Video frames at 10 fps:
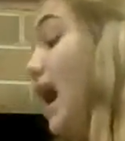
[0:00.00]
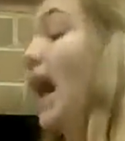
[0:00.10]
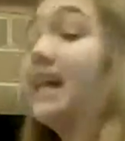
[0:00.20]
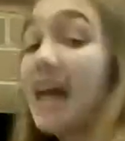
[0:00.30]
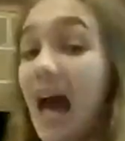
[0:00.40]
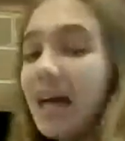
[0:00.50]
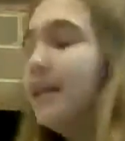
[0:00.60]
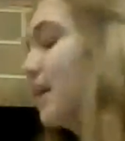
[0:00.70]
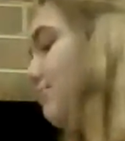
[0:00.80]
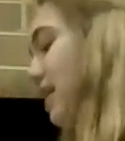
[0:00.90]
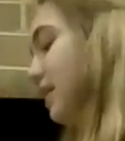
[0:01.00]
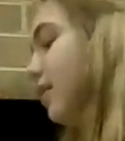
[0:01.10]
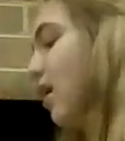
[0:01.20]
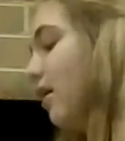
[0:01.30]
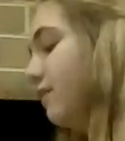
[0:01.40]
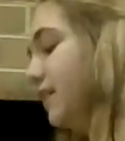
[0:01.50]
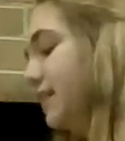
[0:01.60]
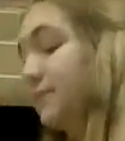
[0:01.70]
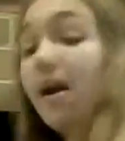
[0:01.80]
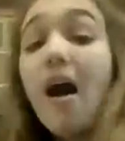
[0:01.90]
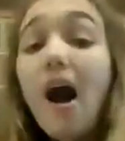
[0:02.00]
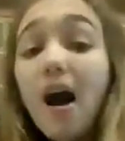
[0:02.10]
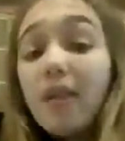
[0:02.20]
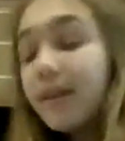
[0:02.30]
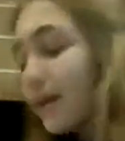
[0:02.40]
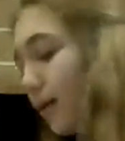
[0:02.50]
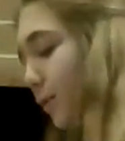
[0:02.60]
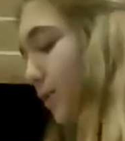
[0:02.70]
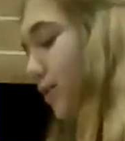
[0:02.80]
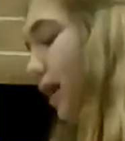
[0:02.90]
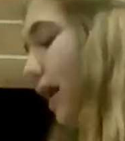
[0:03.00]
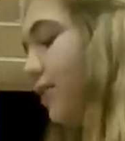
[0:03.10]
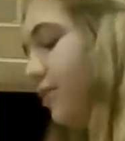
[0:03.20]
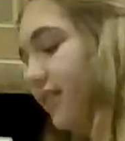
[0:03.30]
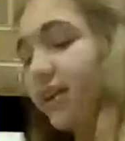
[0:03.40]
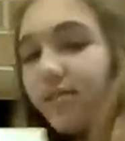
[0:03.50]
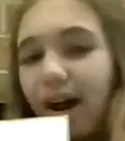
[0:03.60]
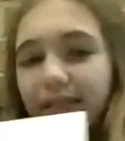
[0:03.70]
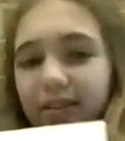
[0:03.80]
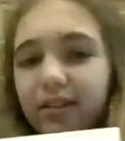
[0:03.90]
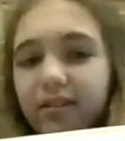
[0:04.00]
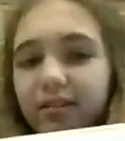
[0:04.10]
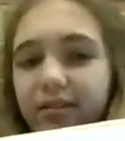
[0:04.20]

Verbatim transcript: I had to get back to the office. On the double, I told the driver.